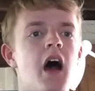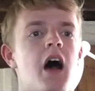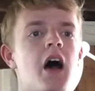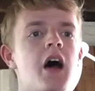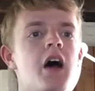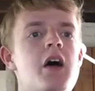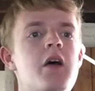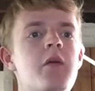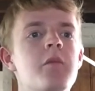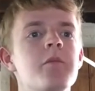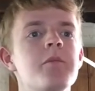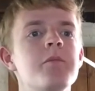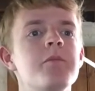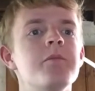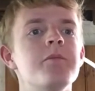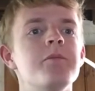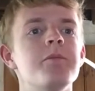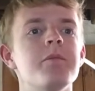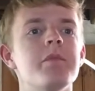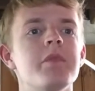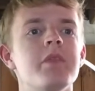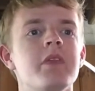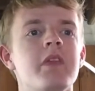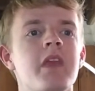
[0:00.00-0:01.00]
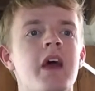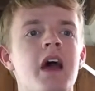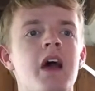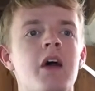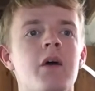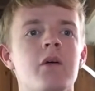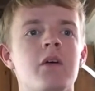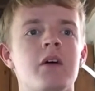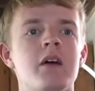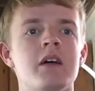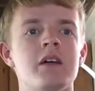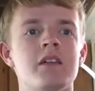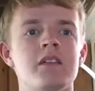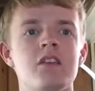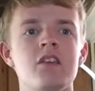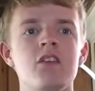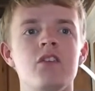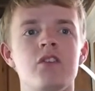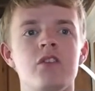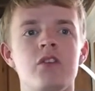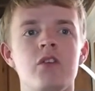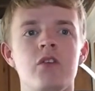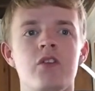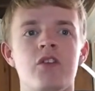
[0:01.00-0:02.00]
Now
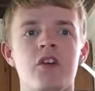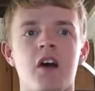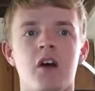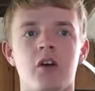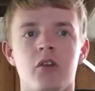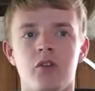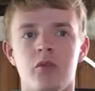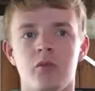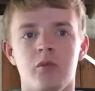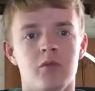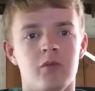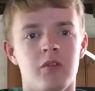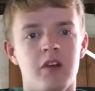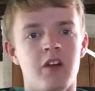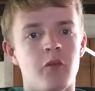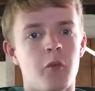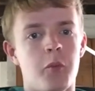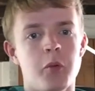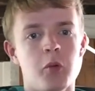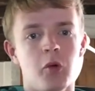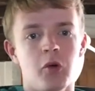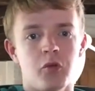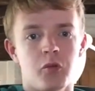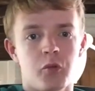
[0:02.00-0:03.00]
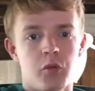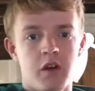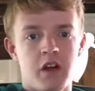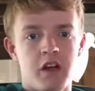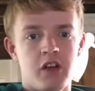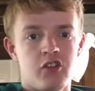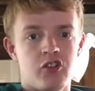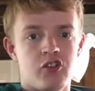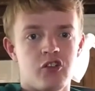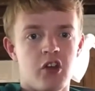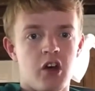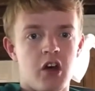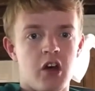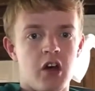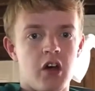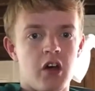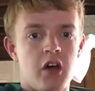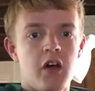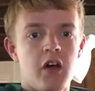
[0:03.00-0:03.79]
since 2000, Liverpool have reached